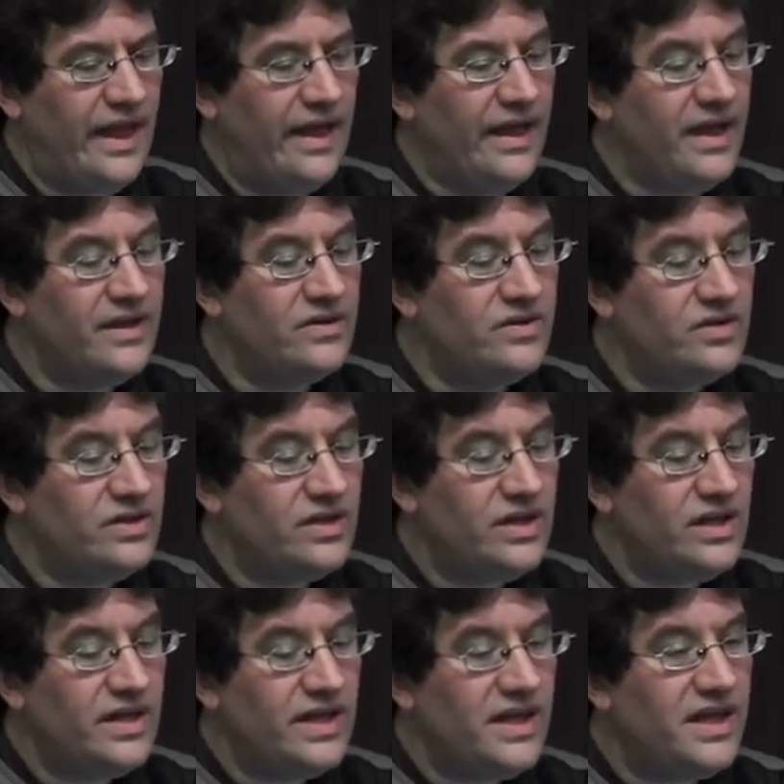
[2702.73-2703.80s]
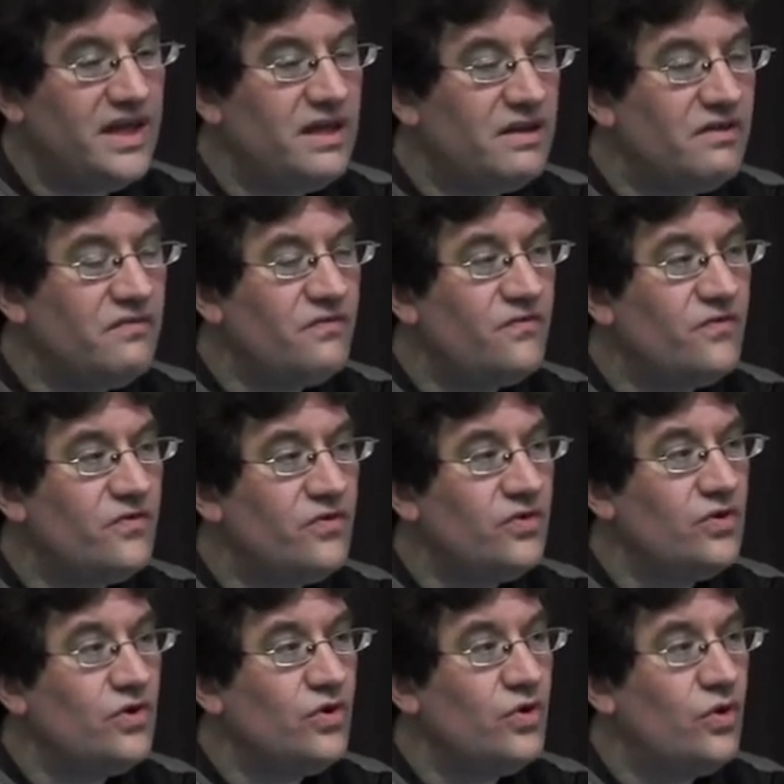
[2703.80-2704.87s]
And if,
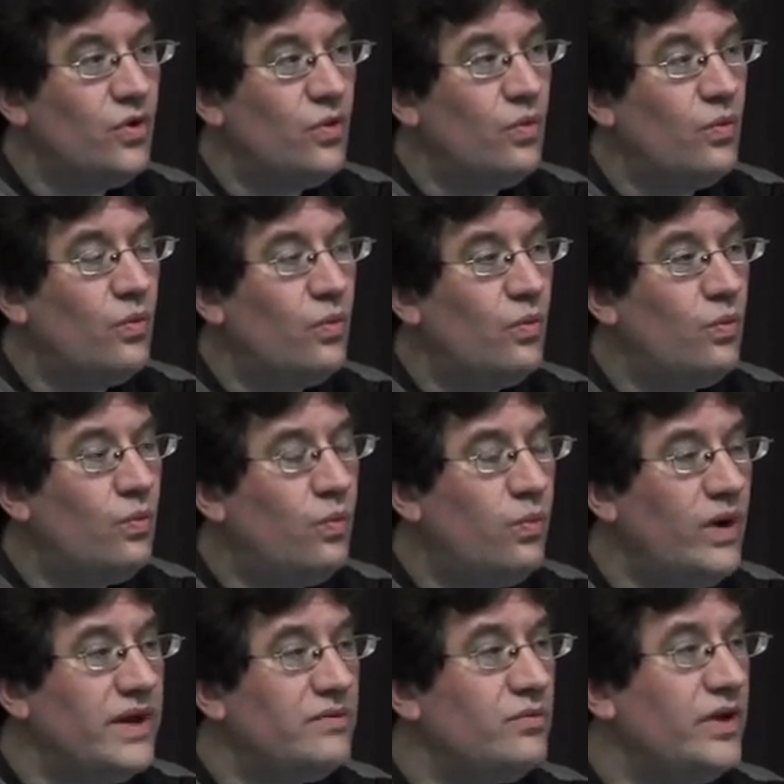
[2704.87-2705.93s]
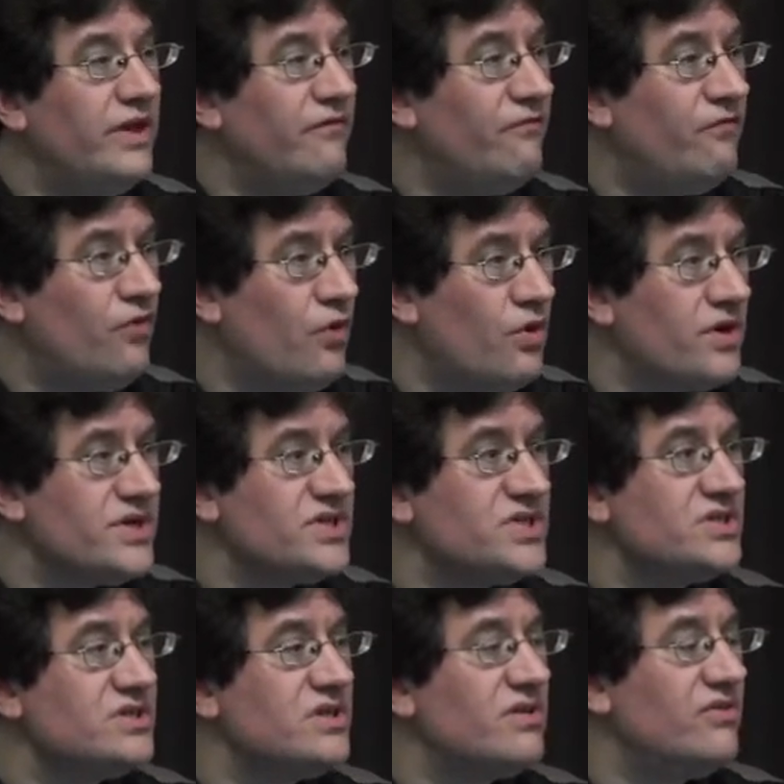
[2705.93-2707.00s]
when we
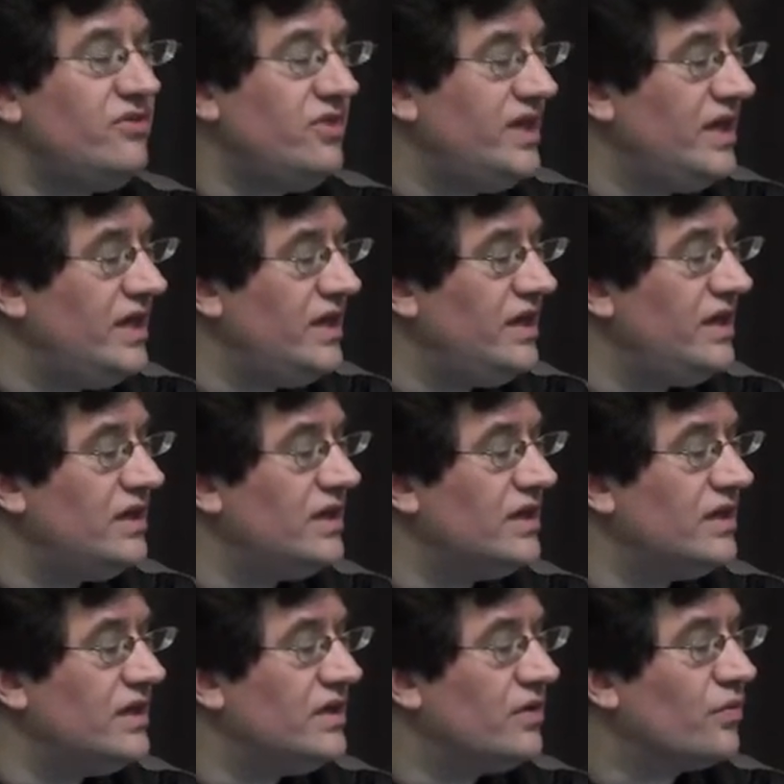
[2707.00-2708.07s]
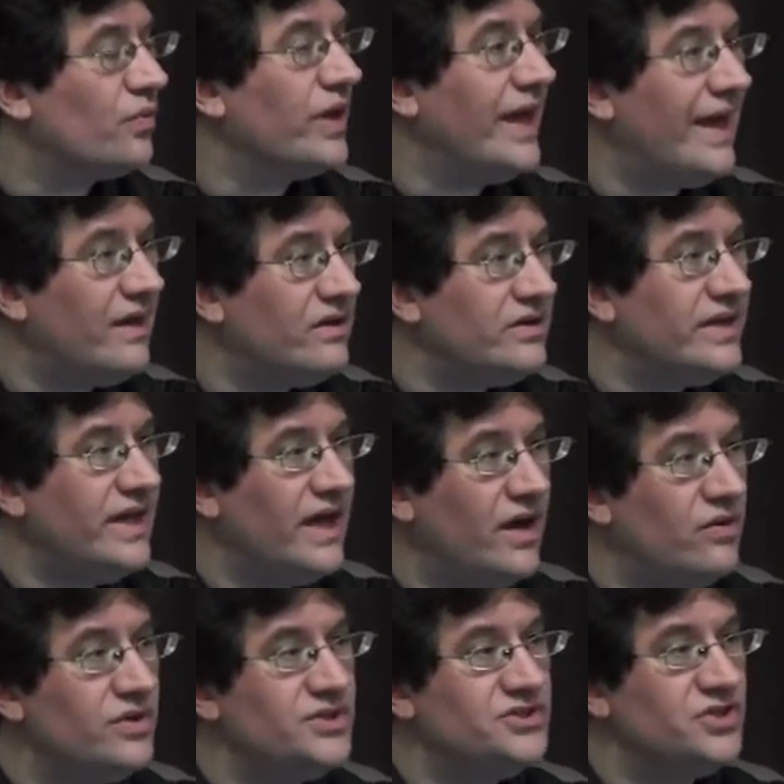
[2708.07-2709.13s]
force the reality
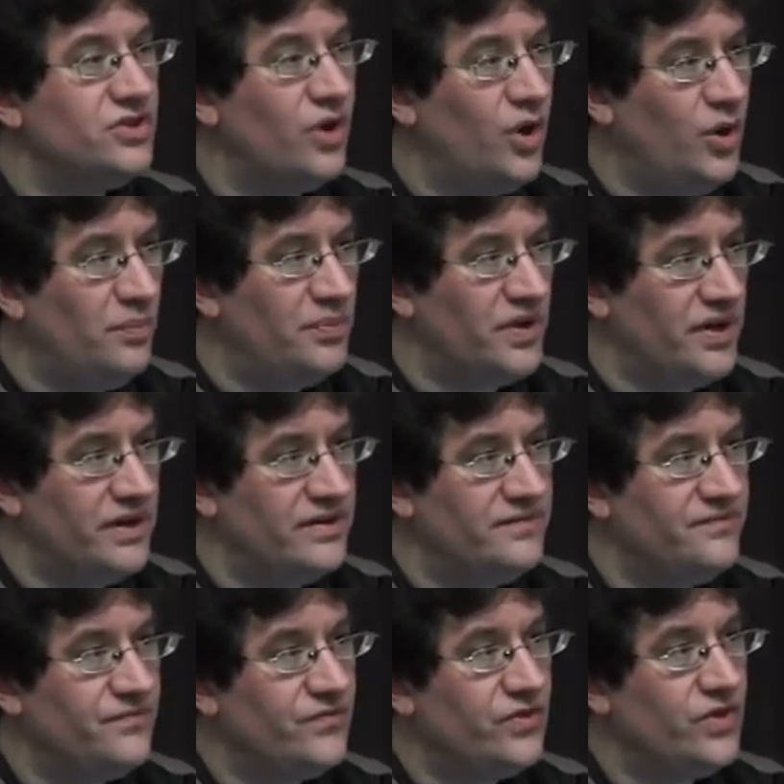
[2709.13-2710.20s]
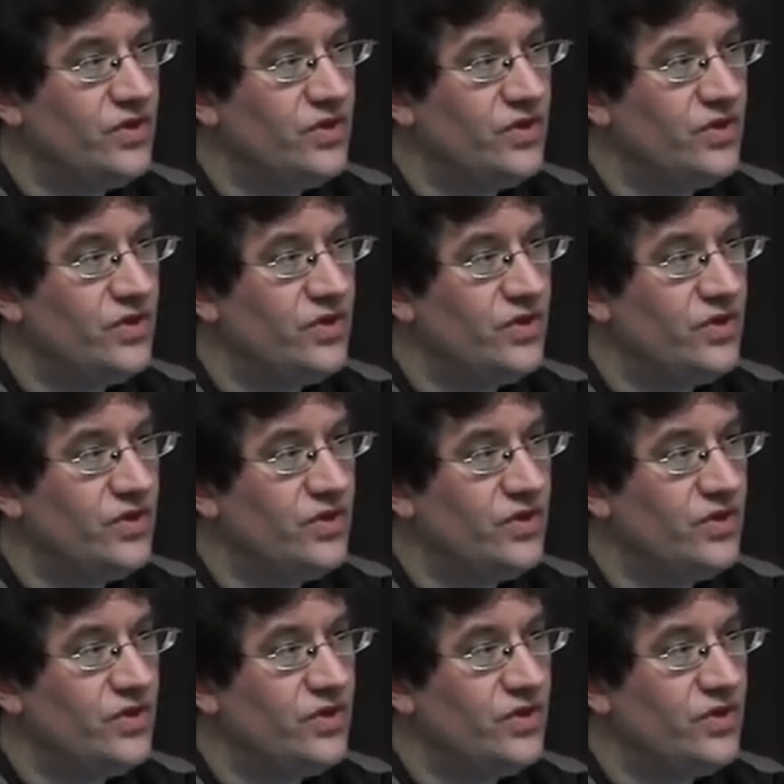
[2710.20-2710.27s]
out into the open,